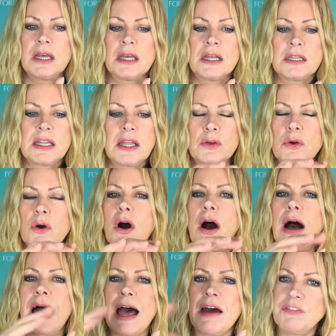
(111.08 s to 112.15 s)
Now,
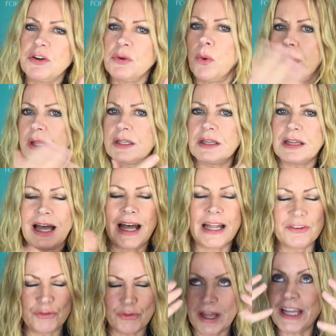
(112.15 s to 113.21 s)
everyone,
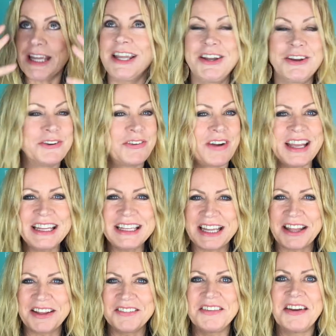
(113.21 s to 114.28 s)
and right here, right
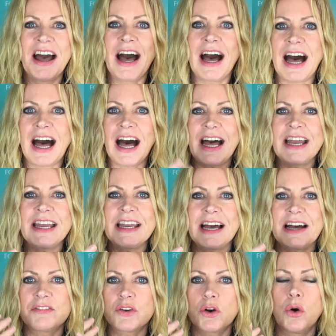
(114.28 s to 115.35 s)
now, I
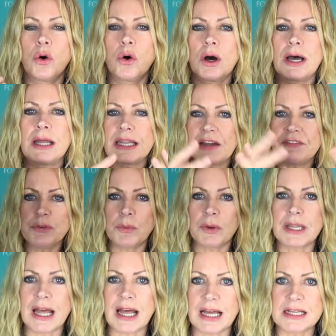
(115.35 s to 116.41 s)
have got, and everyone
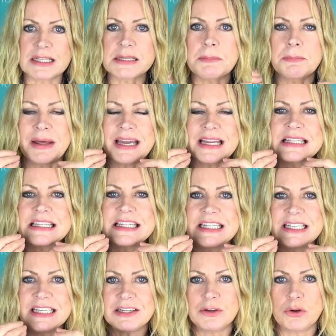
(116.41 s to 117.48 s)
has,
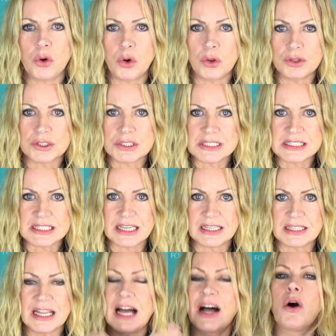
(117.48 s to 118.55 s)
bacteria on their
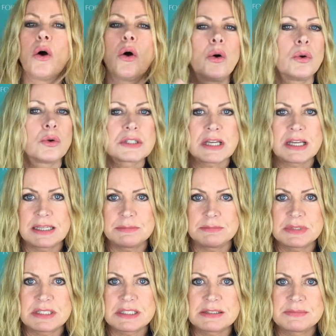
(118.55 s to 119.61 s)
skin at all
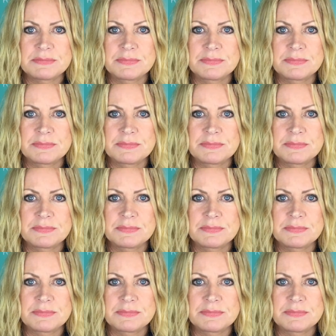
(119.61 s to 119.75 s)
times.